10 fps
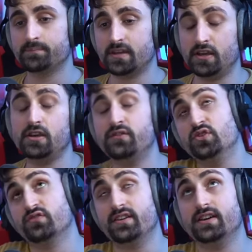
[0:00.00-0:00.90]
If,
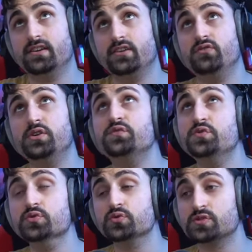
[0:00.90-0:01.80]
you're, if, if
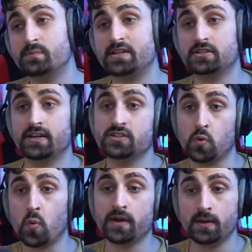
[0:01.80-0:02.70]
you specialize in
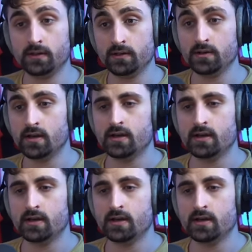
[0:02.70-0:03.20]
one killer,